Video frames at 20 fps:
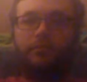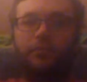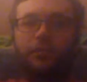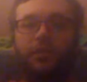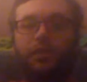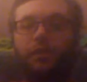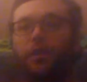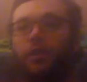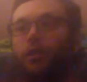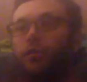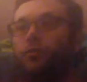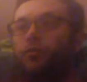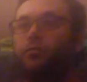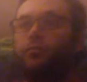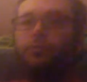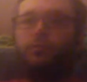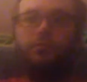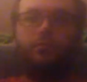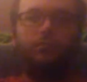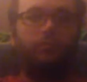You
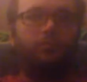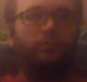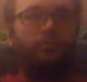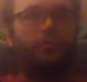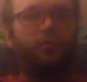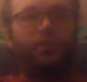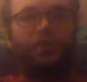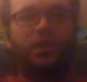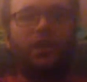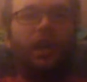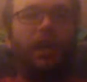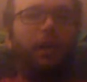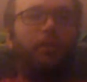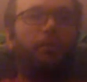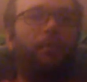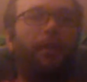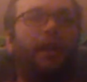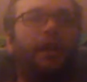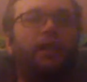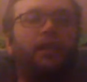know,
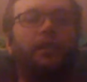shop at